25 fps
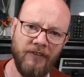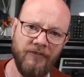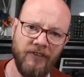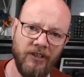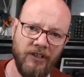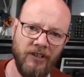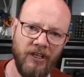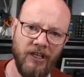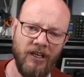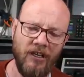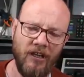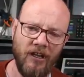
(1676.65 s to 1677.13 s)
If
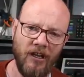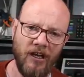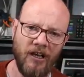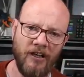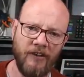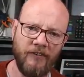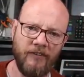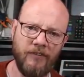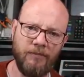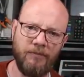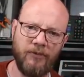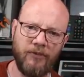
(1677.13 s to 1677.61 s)
you did,
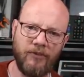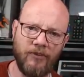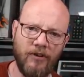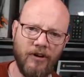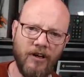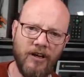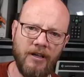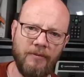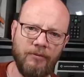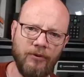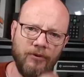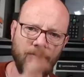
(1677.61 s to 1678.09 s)
like,
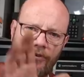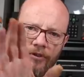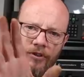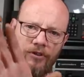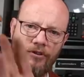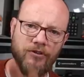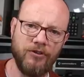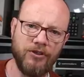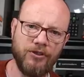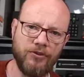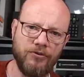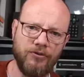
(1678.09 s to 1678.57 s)
subscribe, all the
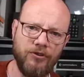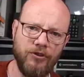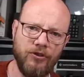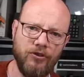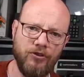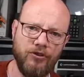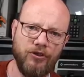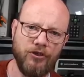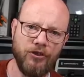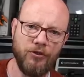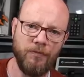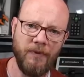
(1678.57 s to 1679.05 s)
usual
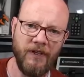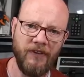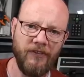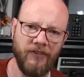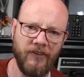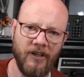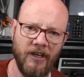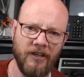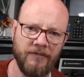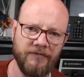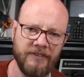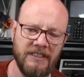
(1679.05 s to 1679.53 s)
YouTube-y
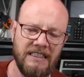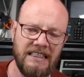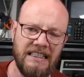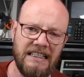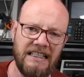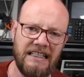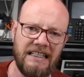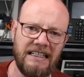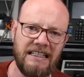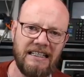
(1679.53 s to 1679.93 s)
stuff.